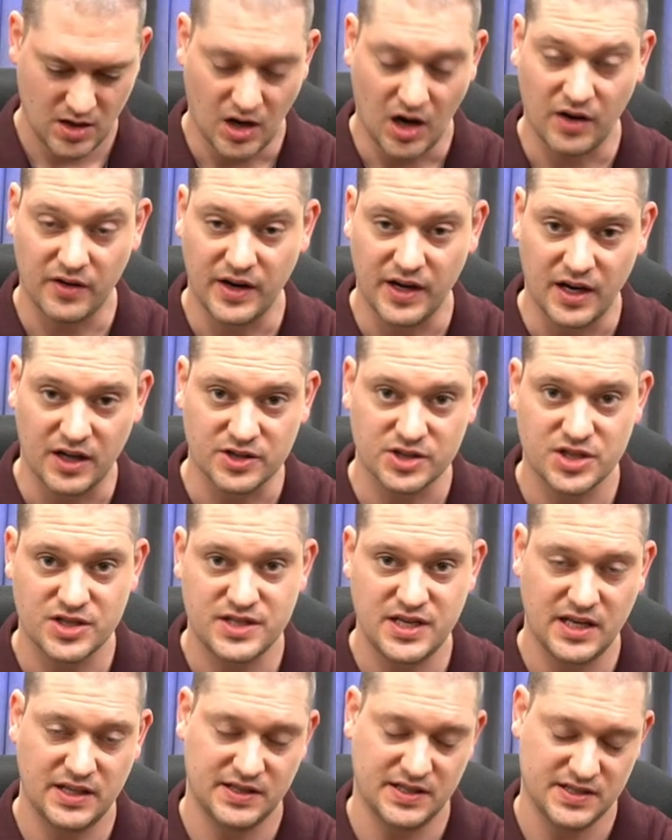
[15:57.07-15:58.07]
All right, I'll just
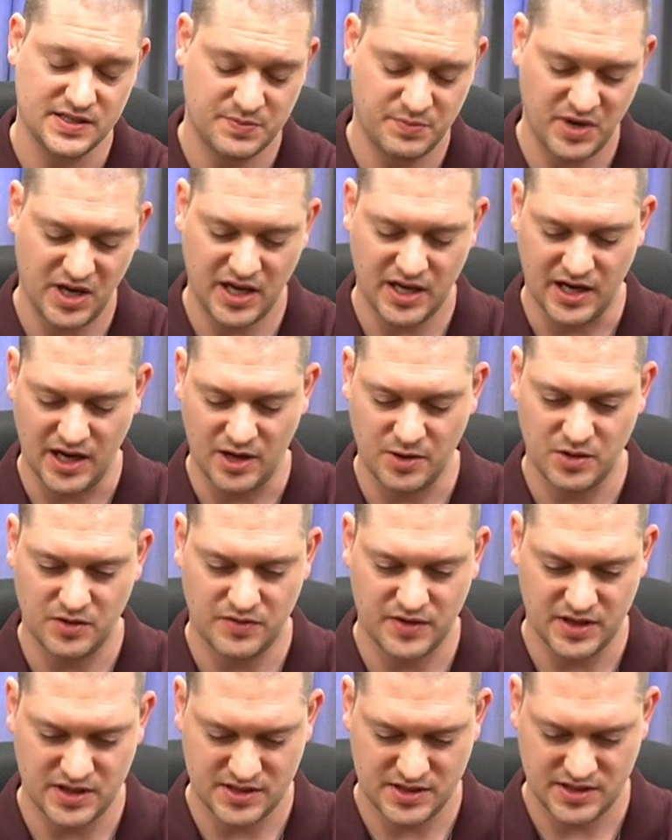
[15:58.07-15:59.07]
take the spigot out of
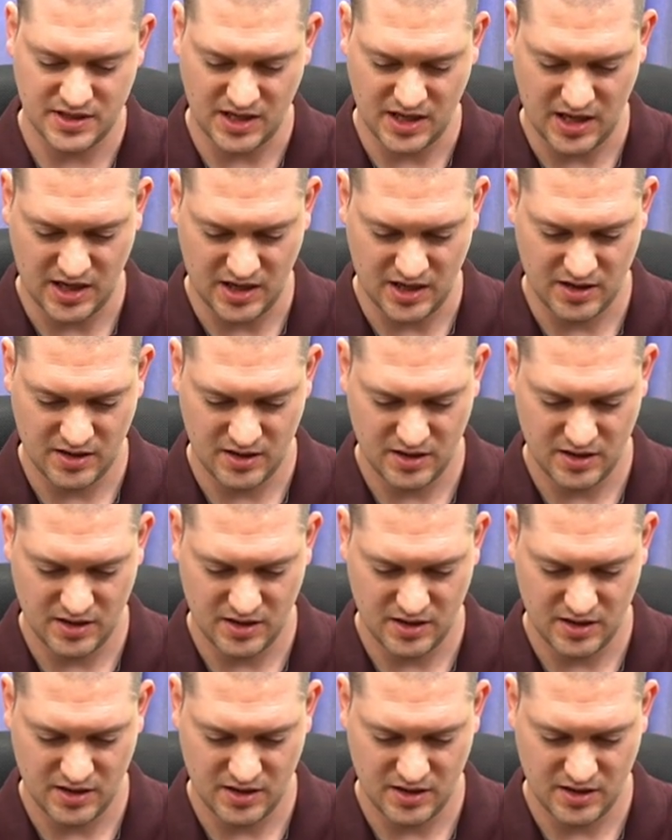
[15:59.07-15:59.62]
this uh,